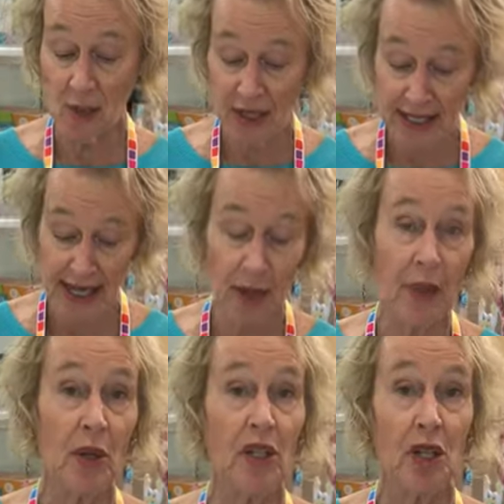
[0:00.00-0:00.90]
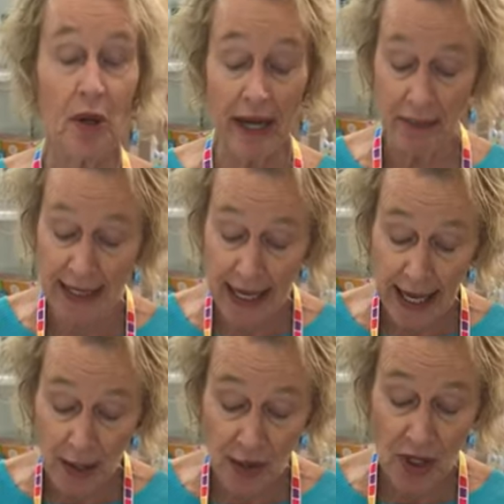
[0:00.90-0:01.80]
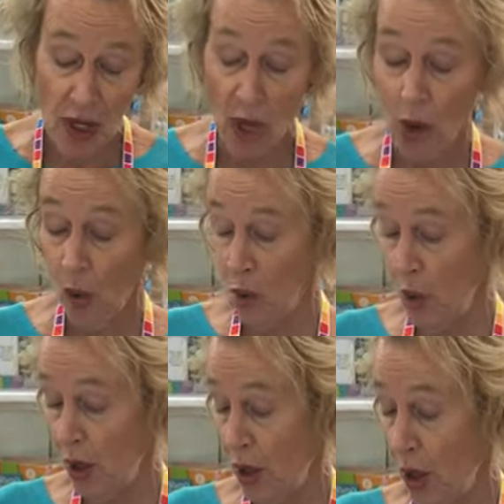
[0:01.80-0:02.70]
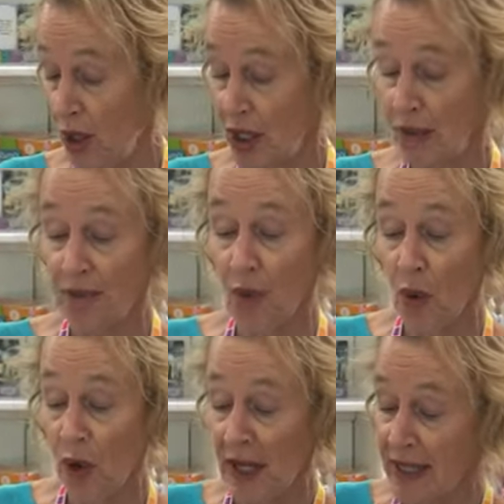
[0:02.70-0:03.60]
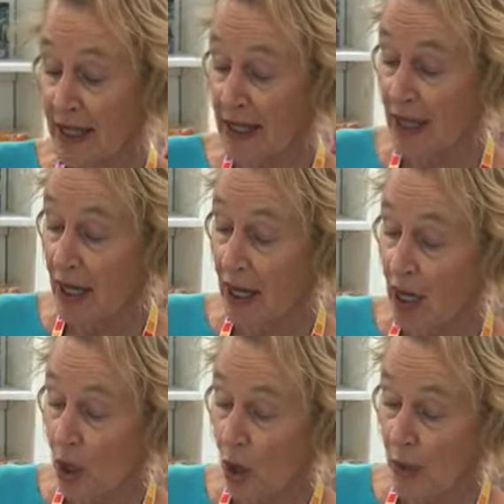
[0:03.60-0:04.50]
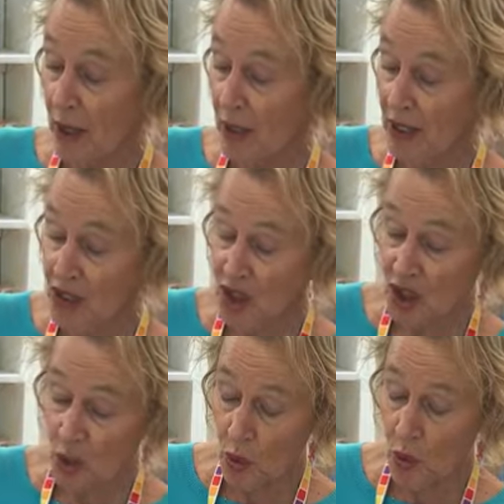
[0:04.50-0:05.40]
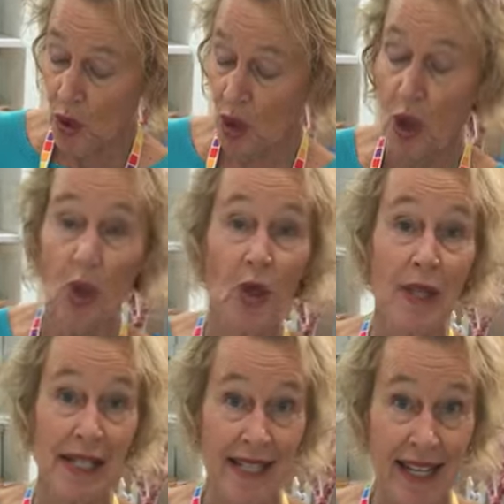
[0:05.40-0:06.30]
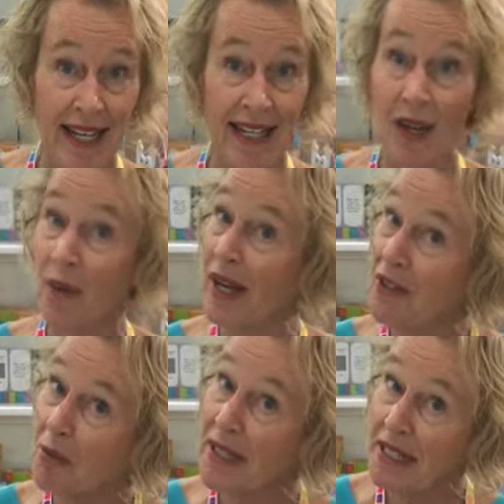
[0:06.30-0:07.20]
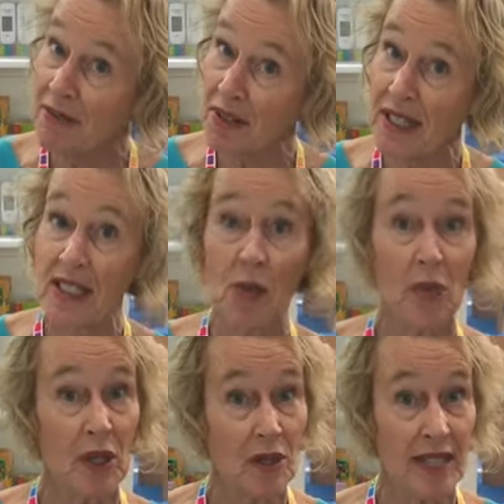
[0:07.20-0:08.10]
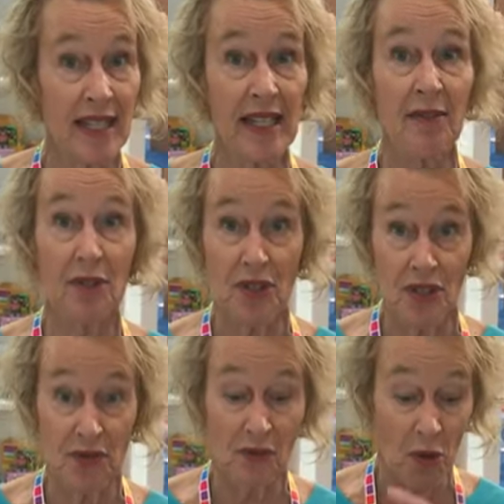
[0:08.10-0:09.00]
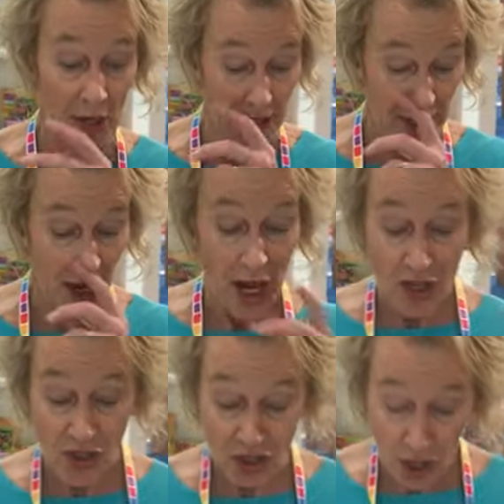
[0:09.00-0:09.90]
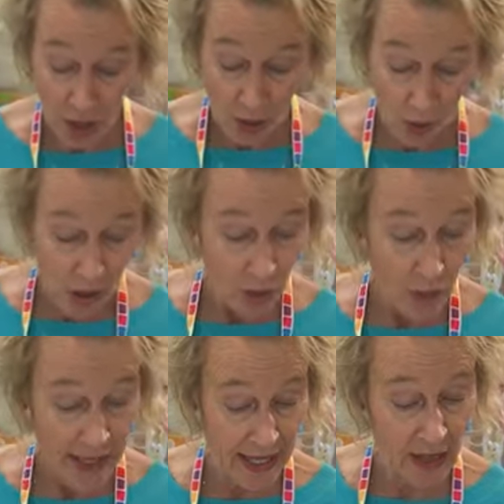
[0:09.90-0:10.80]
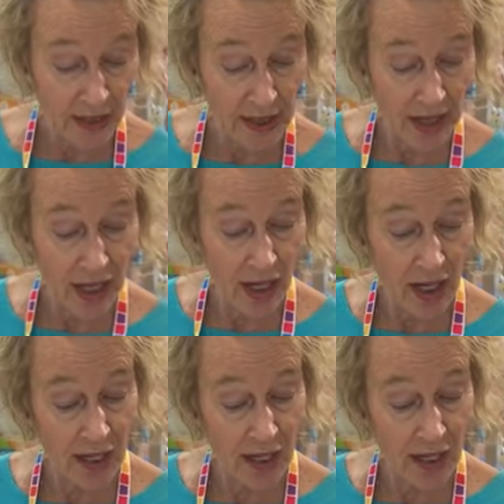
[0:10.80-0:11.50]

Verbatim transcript: So we decided, are we going to Grandma's house, or to the forest, or are we going to school, or going sledding? Now we have to bring different things when we go sledding versus the forest. So we get our little card.